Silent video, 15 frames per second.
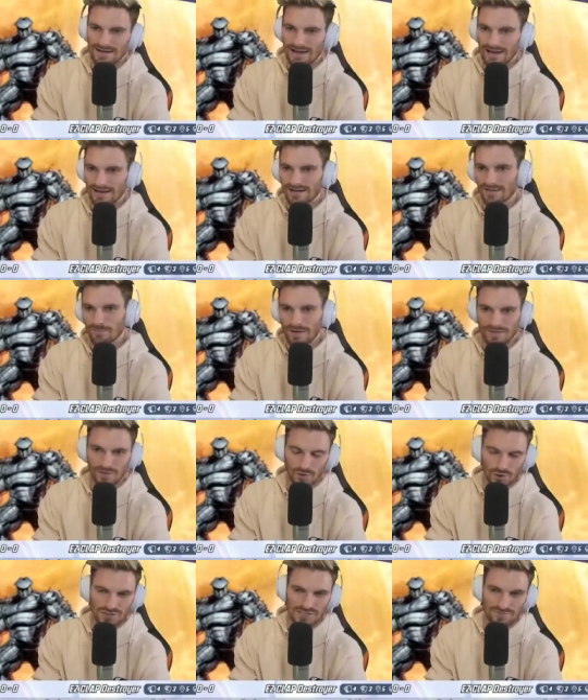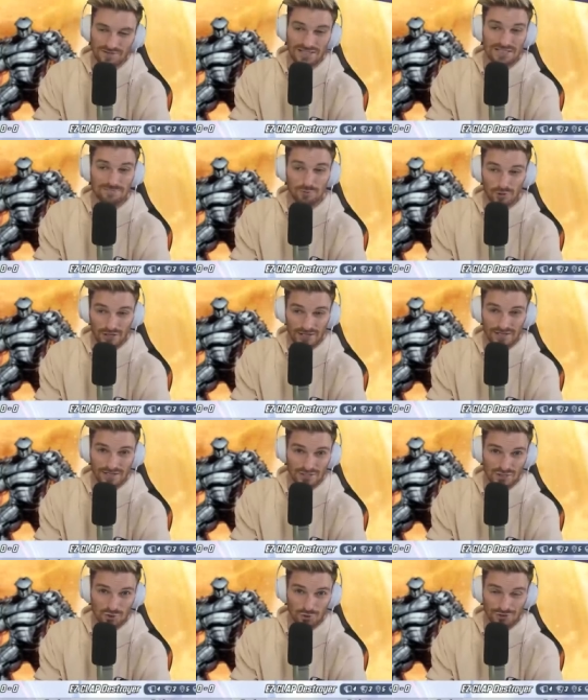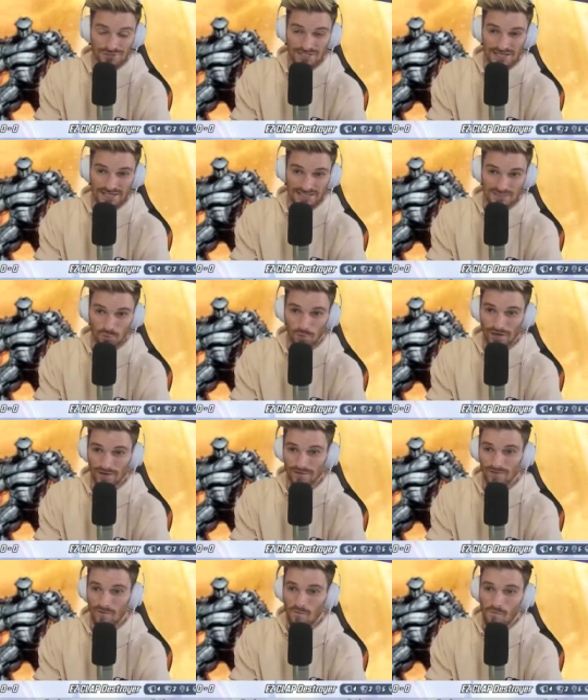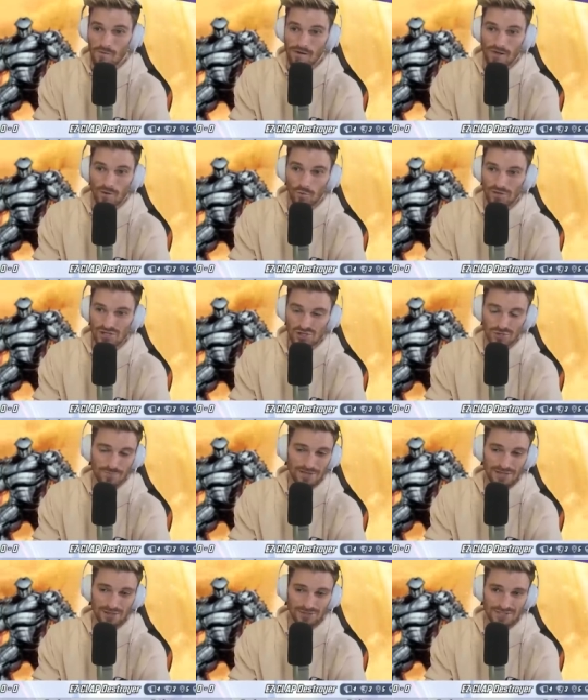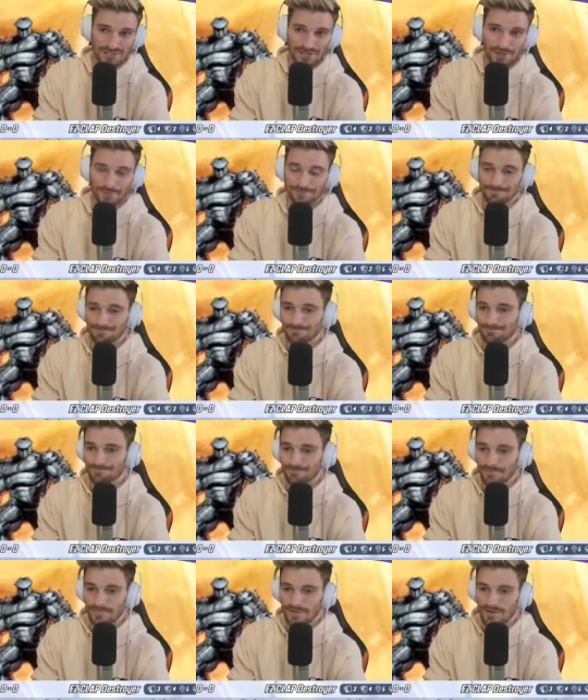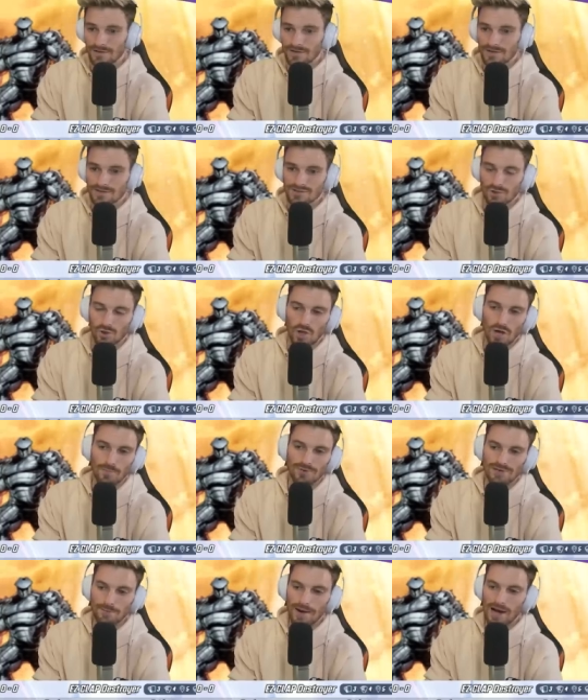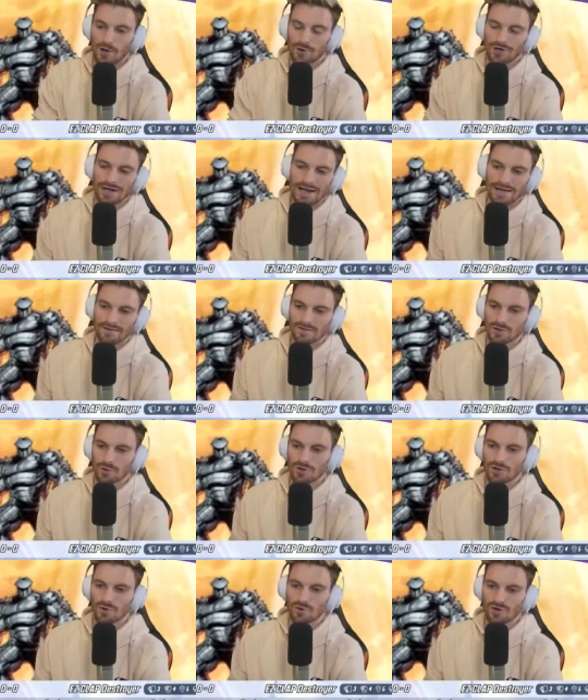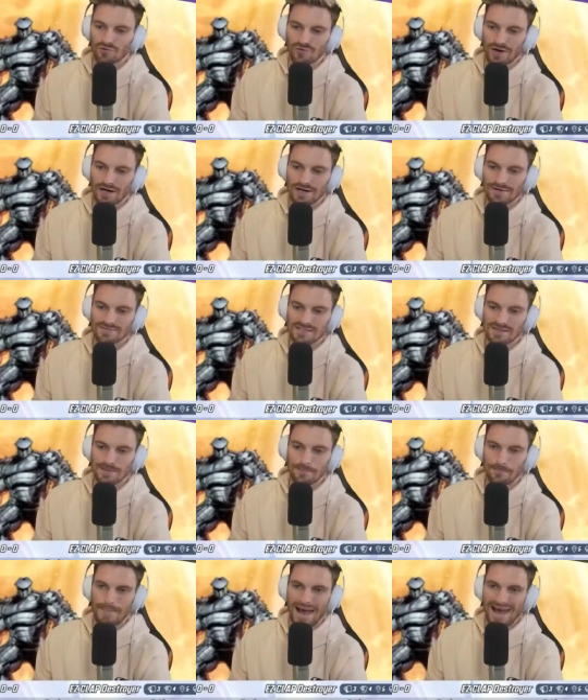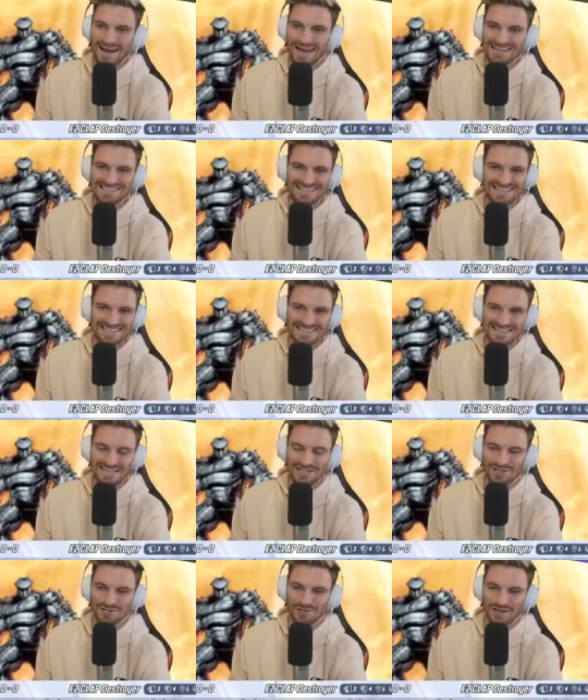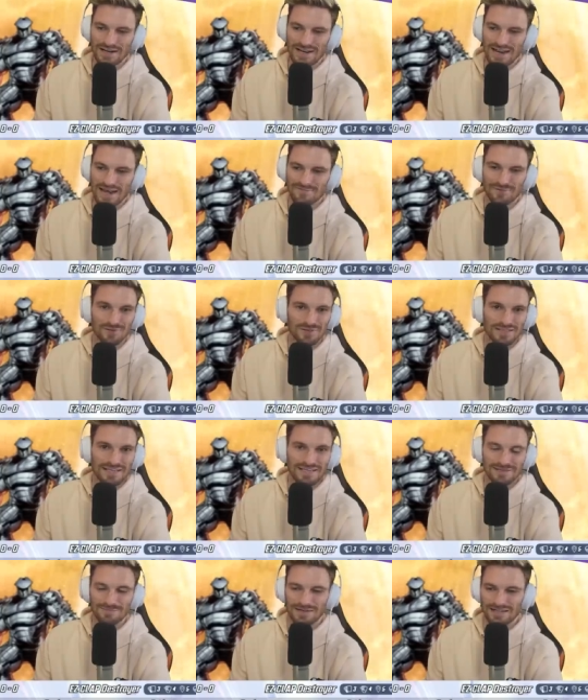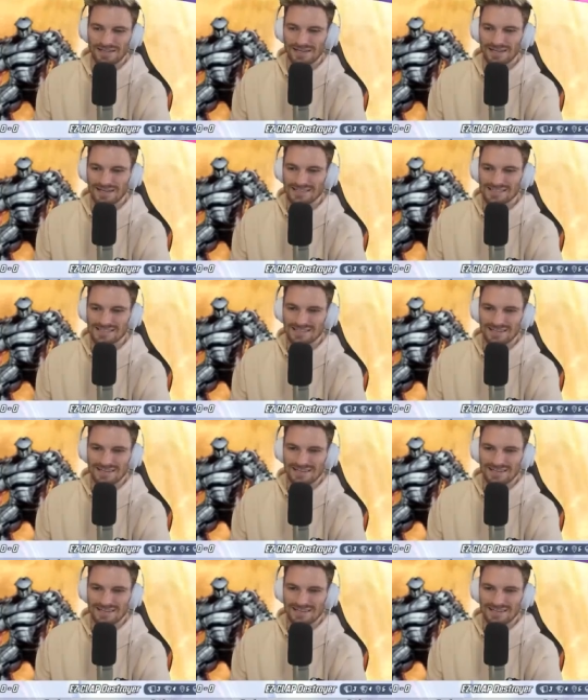and by the looks of it, he's playing a Destroyer deck as well, we should be good to go. So Claw put the power in, and look who arrives. The badass is here. Never late, my guys.